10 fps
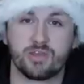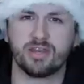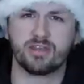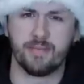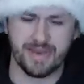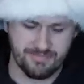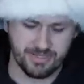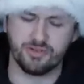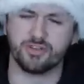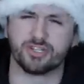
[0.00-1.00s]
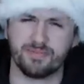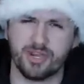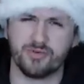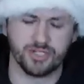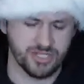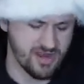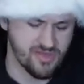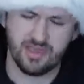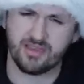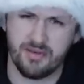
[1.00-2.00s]
Go ahead and comment down below. Just let me know what you kind
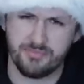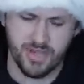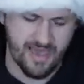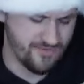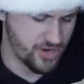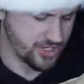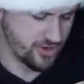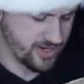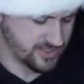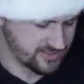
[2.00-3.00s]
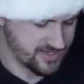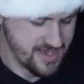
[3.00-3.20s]
of think. I'm very curious.